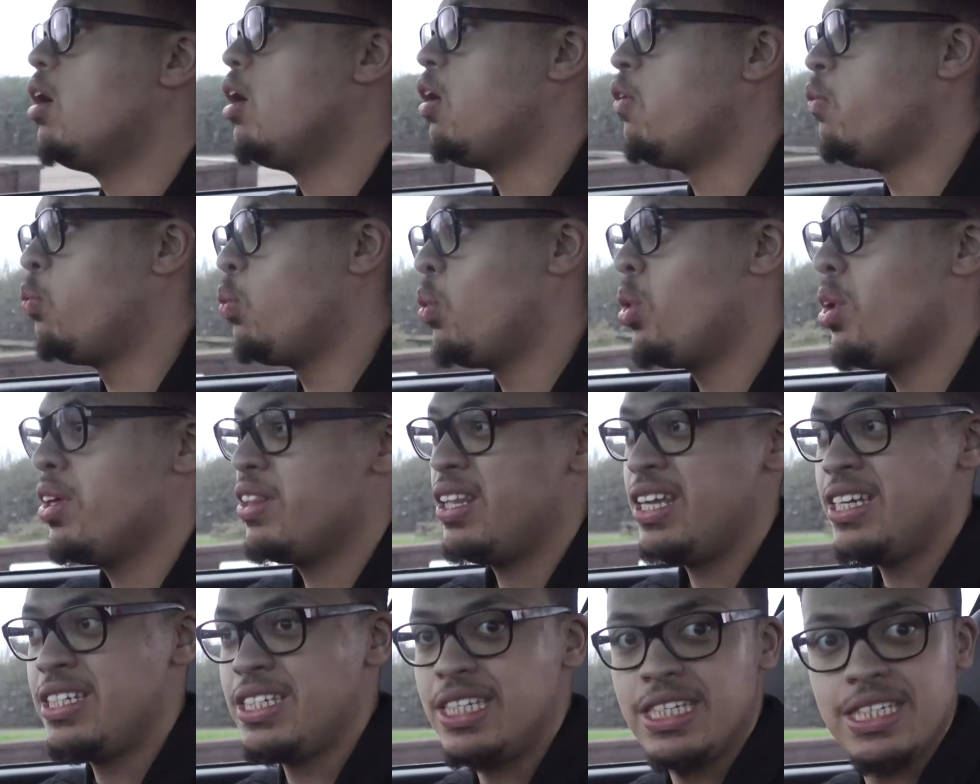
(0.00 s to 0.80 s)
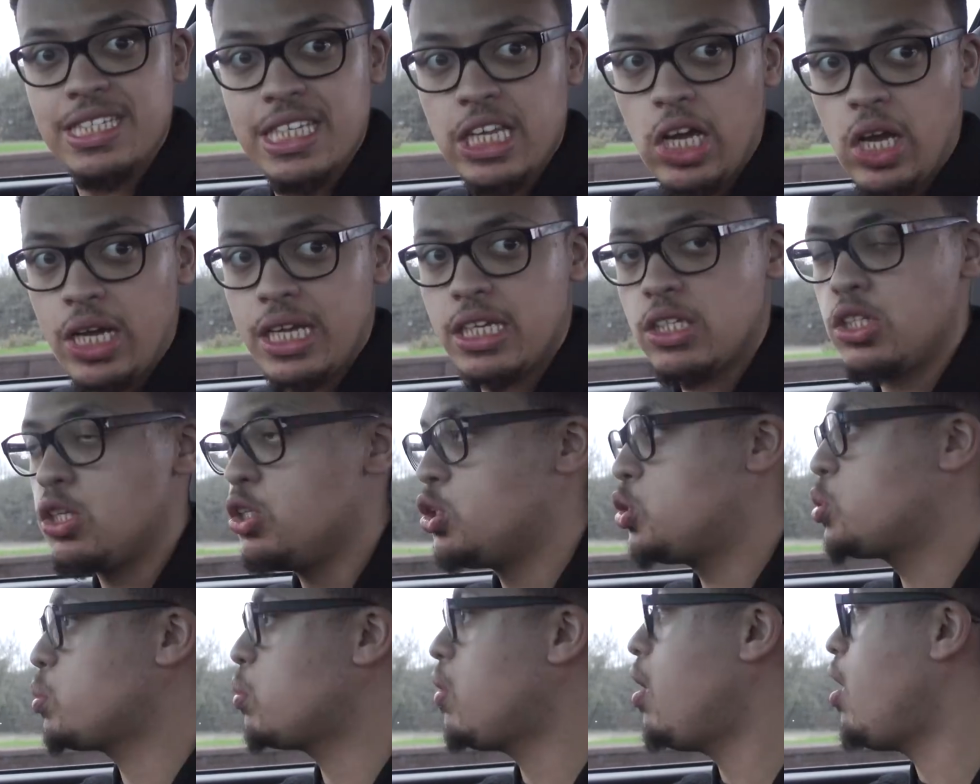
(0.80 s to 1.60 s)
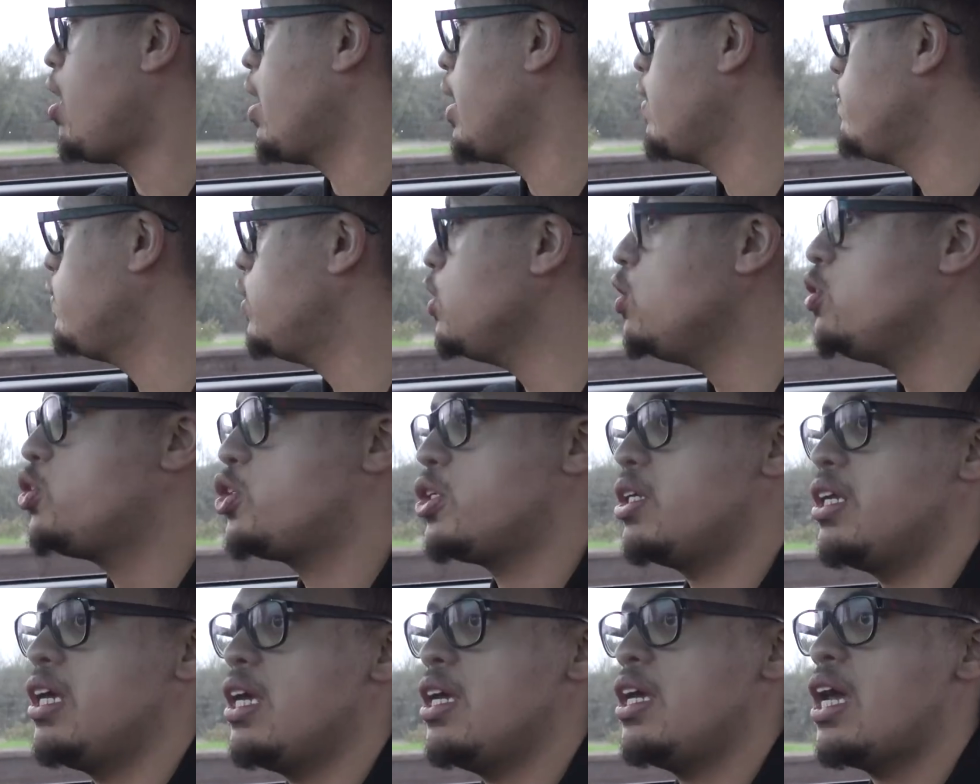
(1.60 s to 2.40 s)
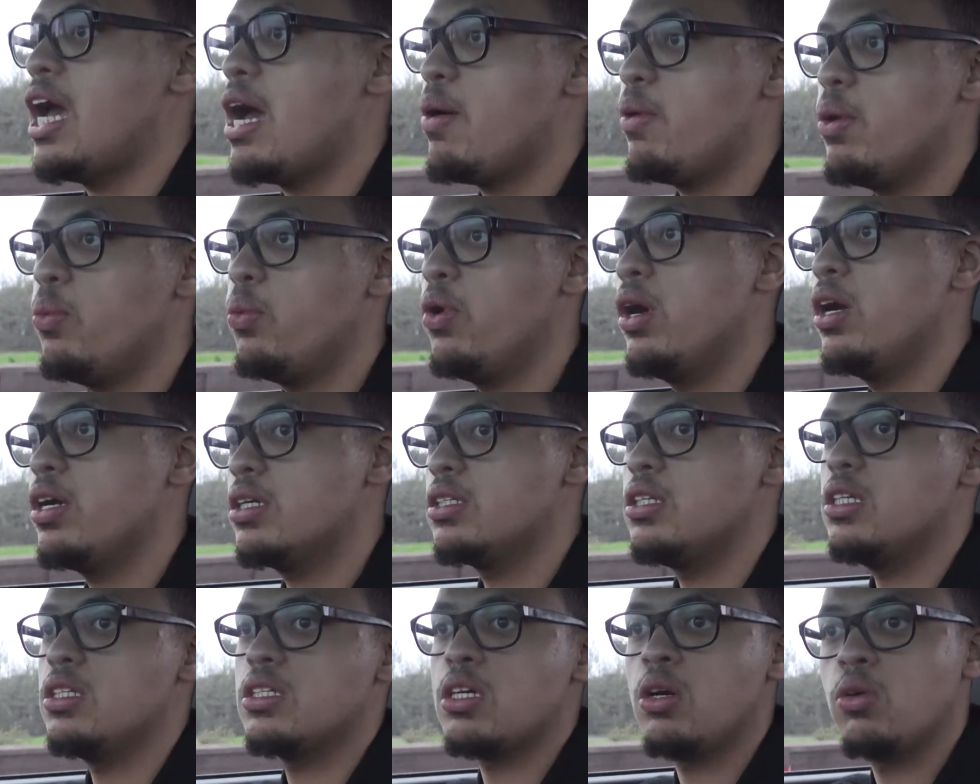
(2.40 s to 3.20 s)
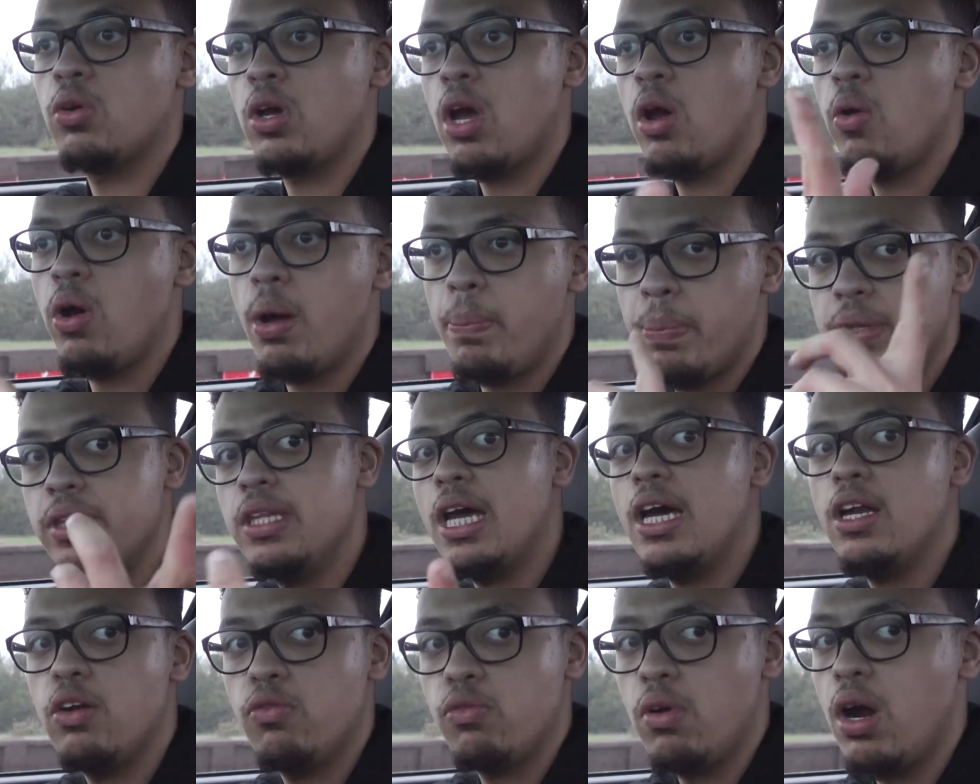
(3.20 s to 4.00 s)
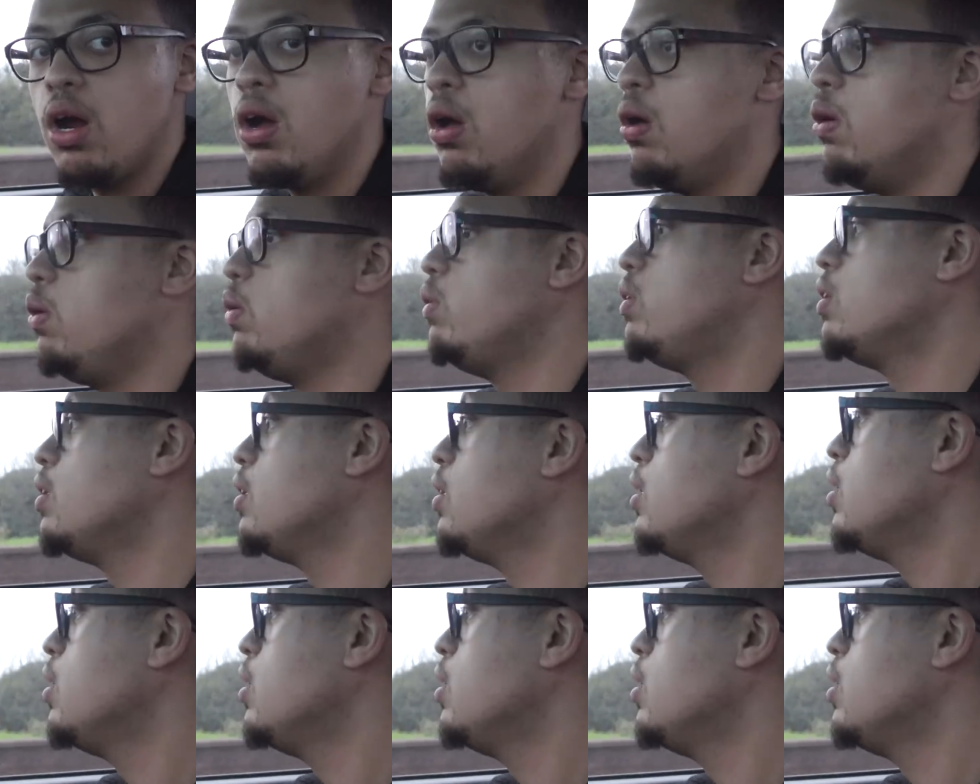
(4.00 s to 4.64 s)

of what this is like to drive. Usually how it works is I'll go up and down a road